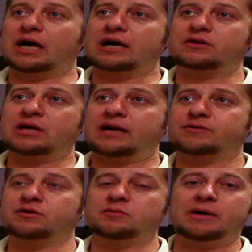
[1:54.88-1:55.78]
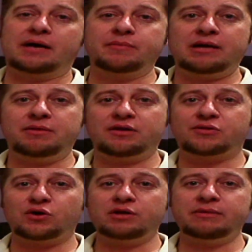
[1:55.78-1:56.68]
after about maybe
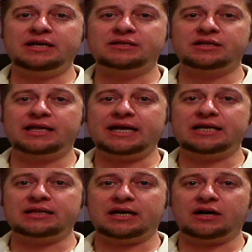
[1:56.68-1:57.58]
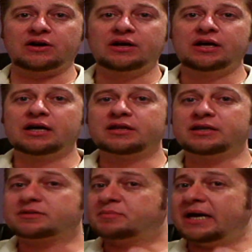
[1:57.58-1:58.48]
30 minutes of laying there,
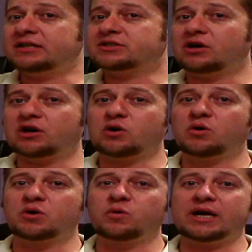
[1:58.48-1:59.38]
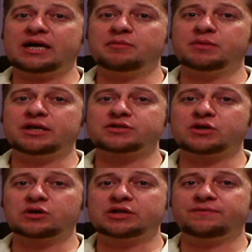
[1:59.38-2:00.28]
the pain started going away, but
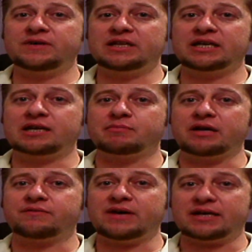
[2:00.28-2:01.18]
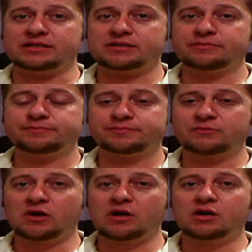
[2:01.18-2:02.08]
so did the feeling in my face.
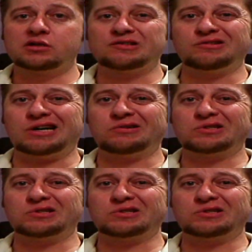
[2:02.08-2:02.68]
So I